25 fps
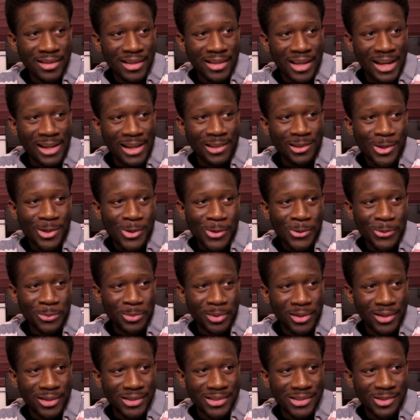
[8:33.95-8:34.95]
Halo,
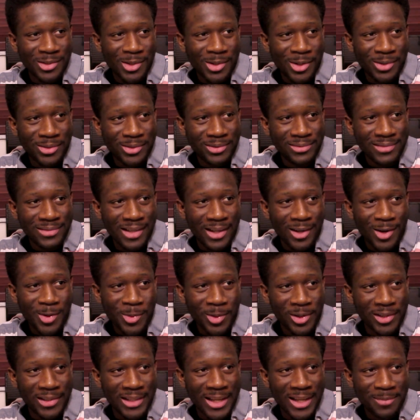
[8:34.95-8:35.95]
but, you know, that
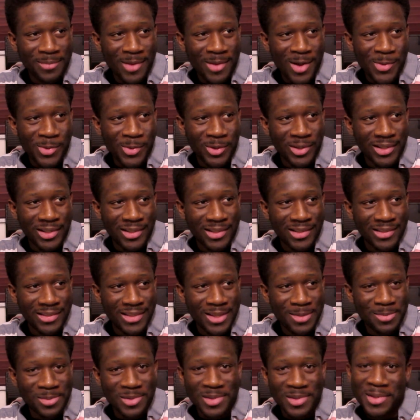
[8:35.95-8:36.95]
already came out with
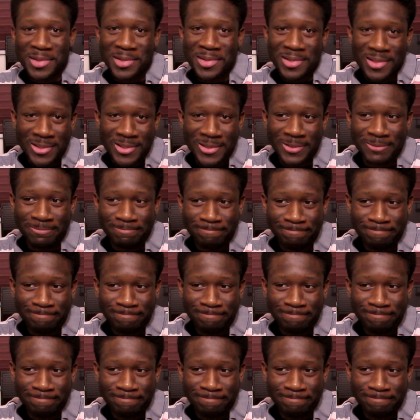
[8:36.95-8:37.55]
MCC.